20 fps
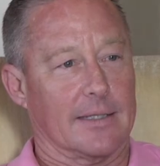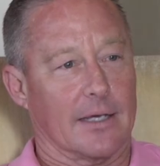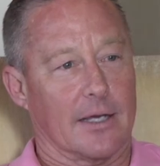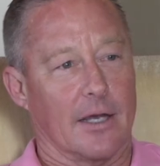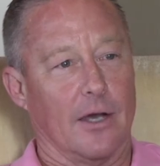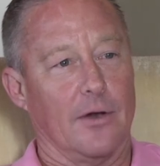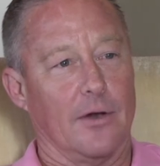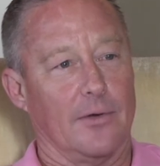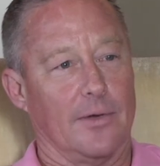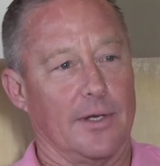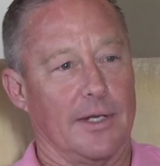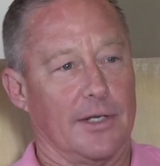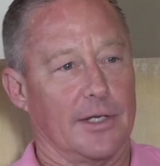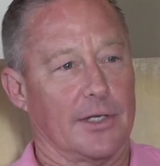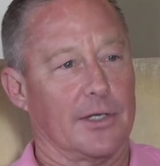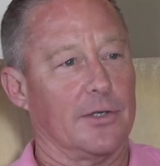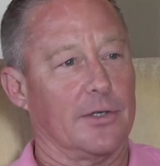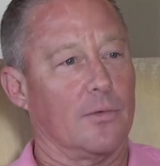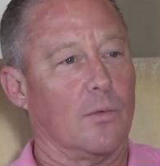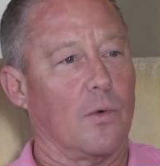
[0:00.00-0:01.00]
the code in
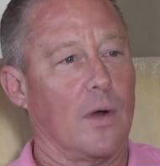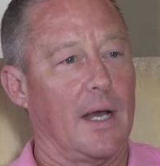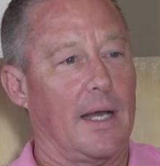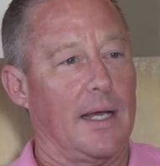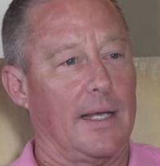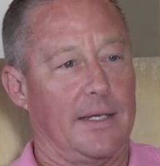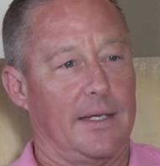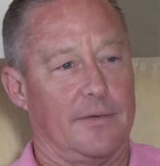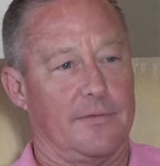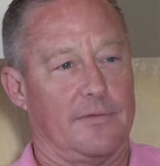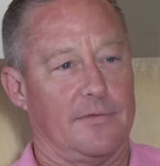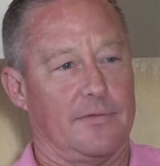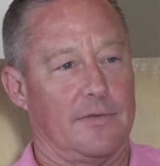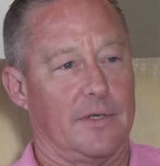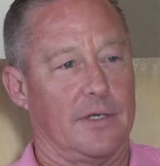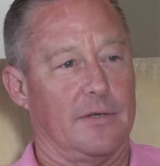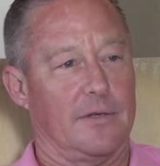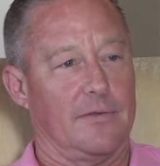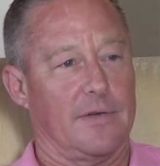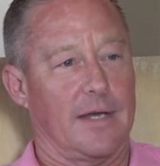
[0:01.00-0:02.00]
a good way
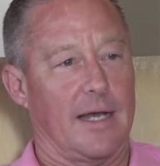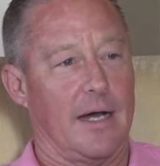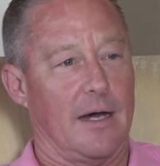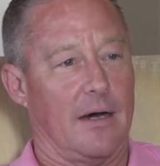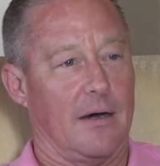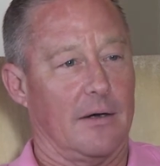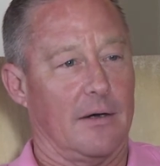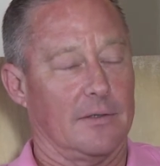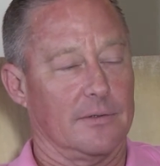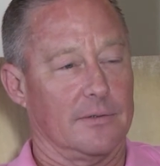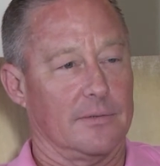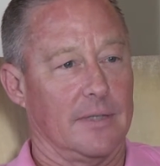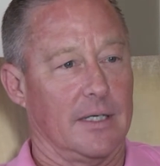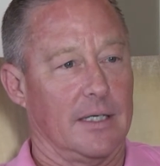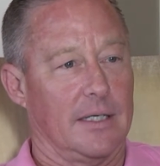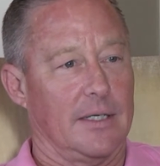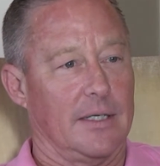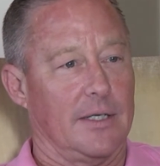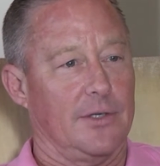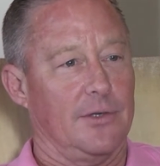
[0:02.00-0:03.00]
of, of how
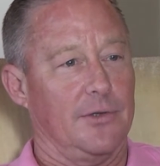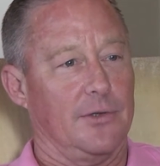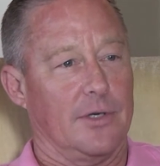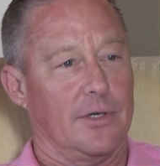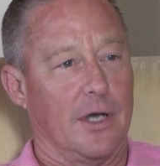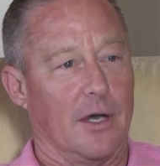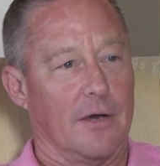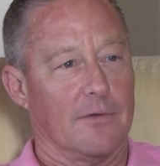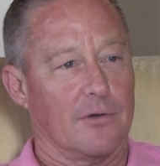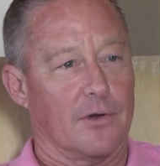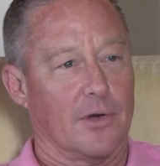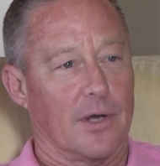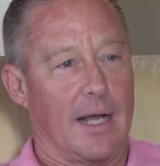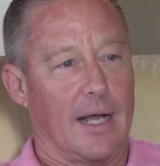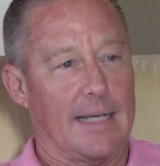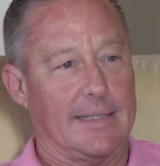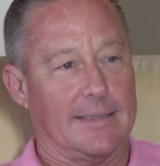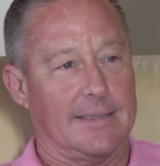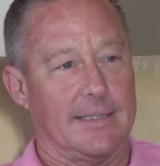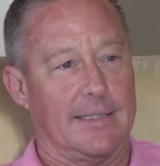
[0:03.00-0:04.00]
you govern
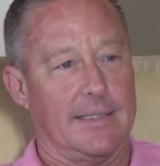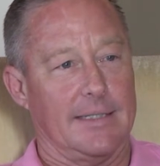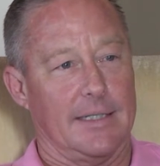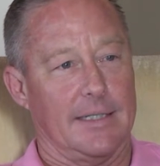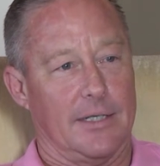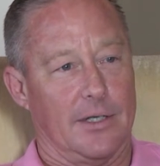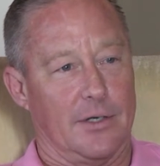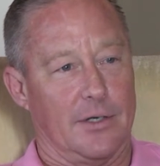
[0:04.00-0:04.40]
IT and